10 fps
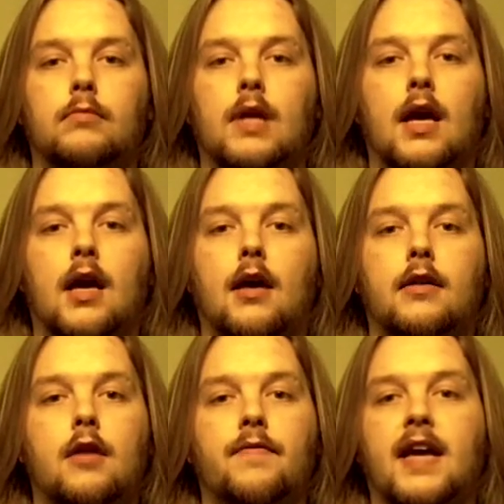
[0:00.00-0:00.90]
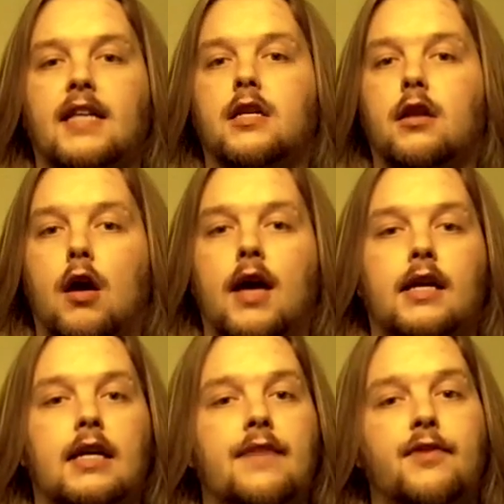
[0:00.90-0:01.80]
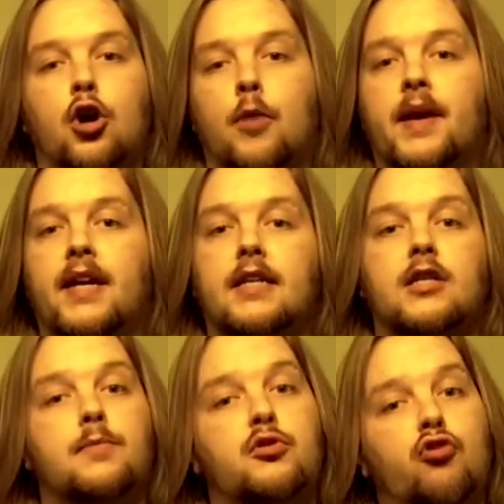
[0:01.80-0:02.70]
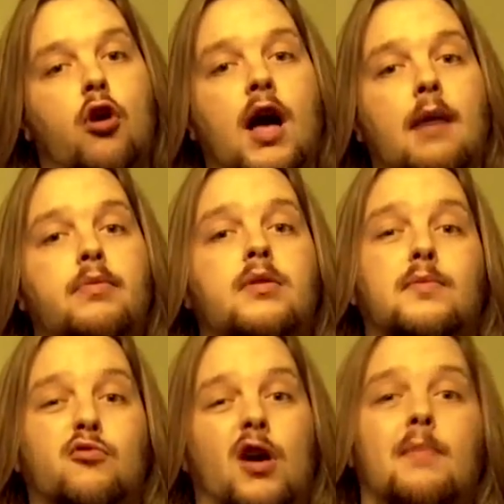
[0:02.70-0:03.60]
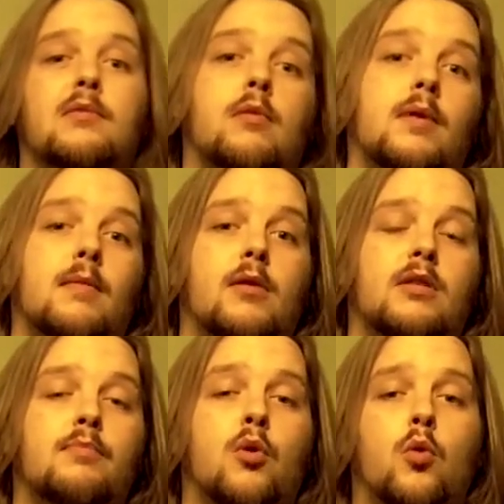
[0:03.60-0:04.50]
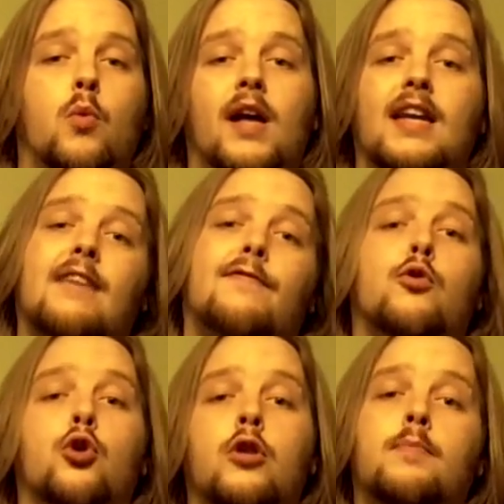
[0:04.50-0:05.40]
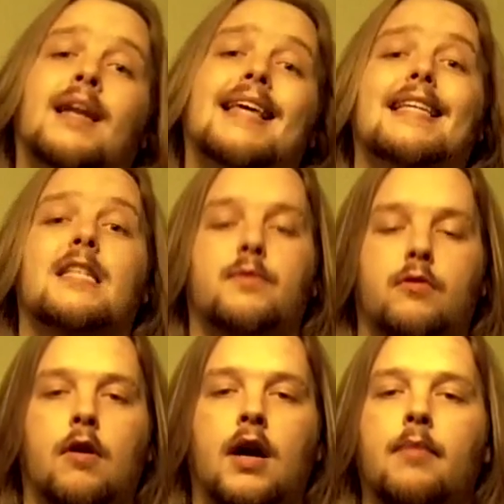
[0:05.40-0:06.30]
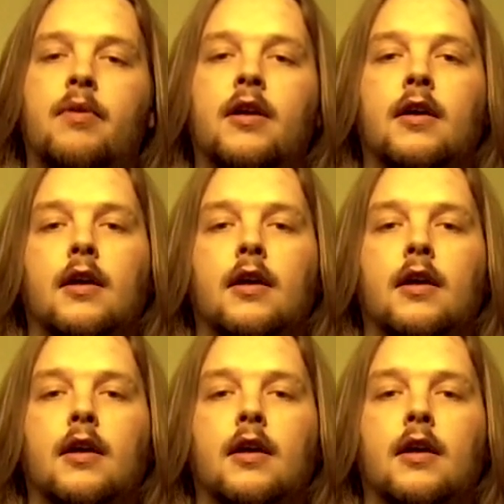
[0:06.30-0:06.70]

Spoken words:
Don't forget to like, leave a comment, subscribe. Subscribe is probably the most important one. If you could, please subscribe.